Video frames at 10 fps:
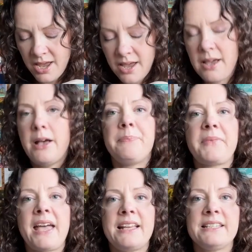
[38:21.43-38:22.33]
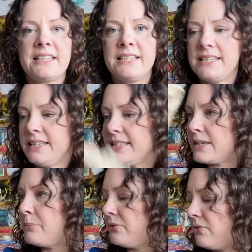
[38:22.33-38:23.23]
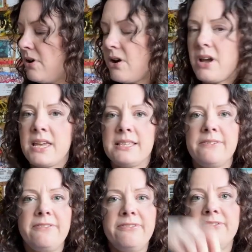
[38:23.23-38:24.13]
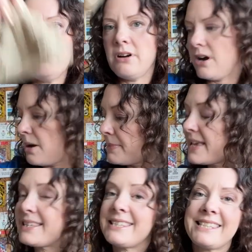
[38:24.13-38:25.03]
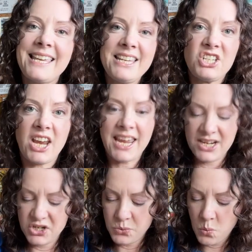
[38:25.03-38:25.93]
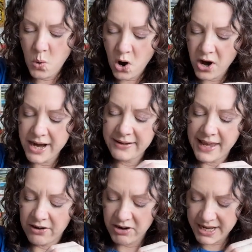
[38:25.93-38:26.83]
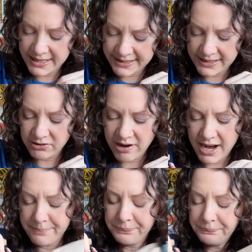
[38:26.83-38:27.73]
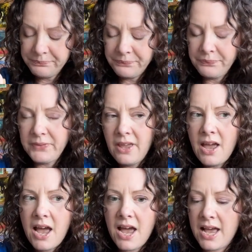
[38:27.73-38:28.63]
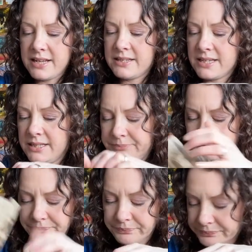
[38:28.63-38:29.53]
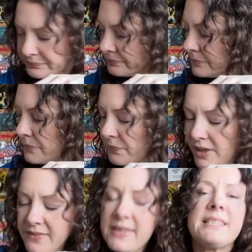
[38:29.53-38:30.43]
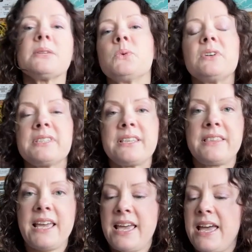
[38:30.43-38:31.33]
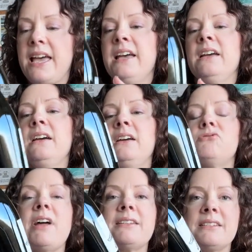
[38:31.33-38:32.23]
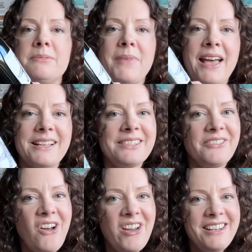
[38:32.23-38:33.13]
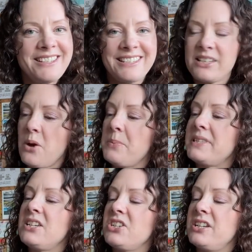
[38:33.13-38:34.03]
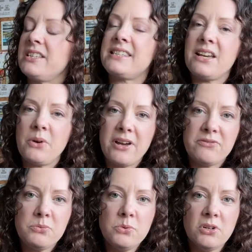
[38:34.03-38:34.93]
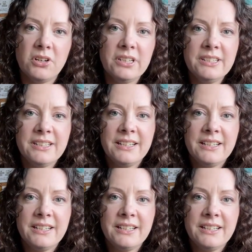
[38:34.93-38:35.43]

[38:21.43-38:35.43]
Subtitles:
and it is a prize from Sea Change Wine. They are on Instagram, and this was their random acts of kindness competition. So I've won